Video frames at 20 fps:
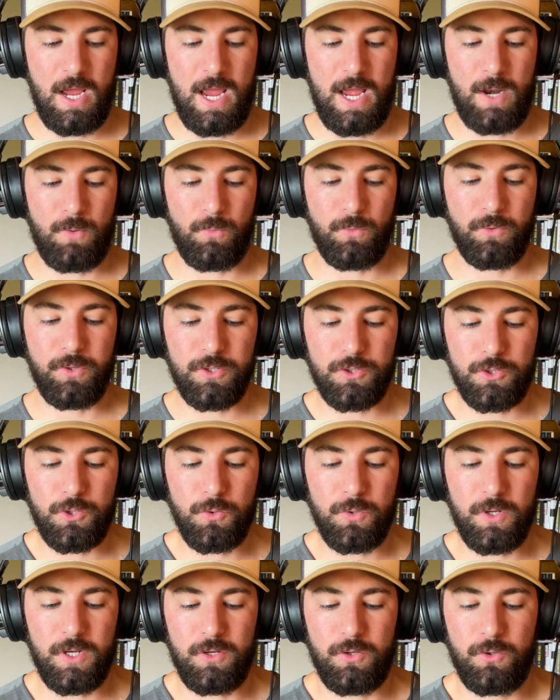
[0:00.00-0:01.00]
and really
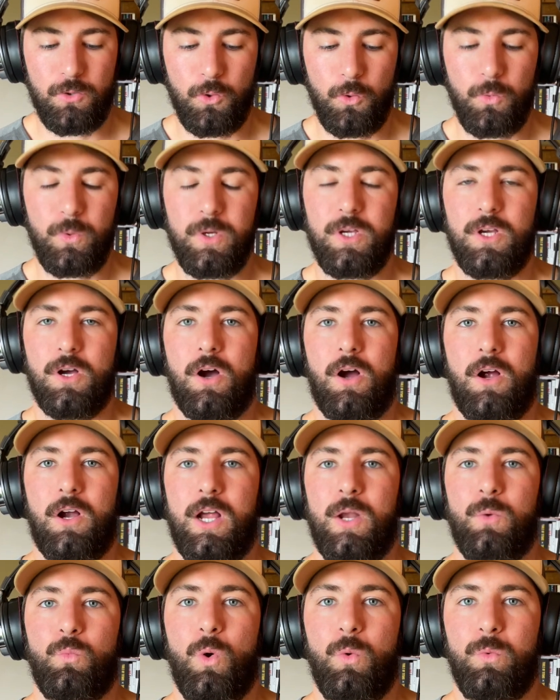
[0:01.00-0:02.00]
tune into who we are
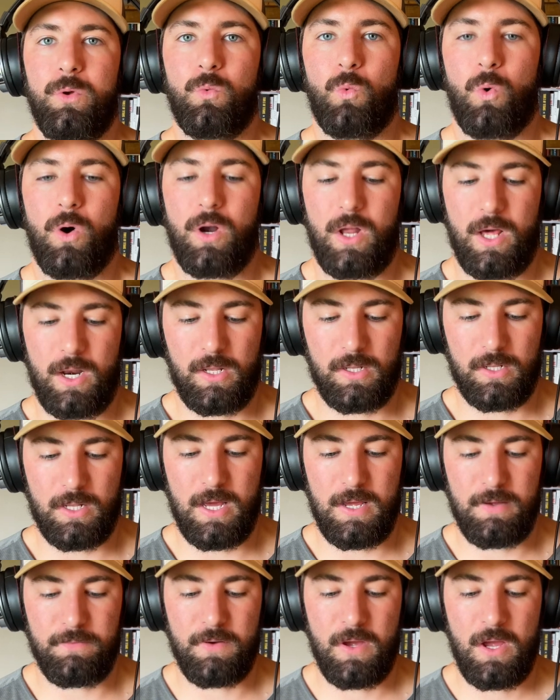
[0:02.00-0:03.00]
and what we want out of
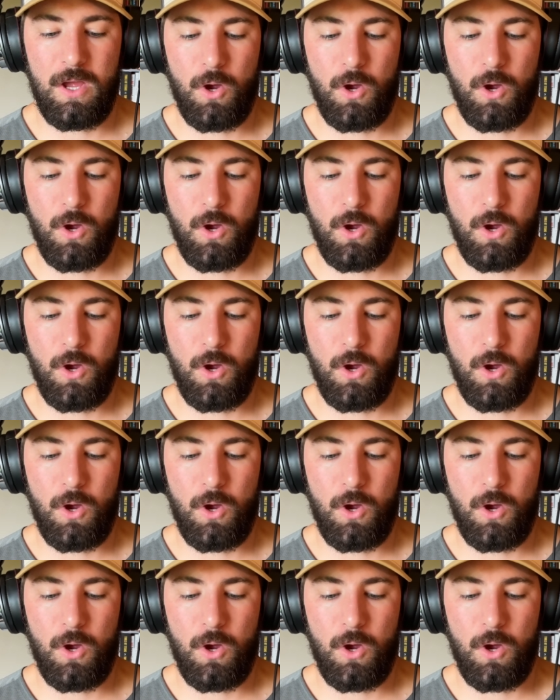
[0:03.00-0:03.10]
life,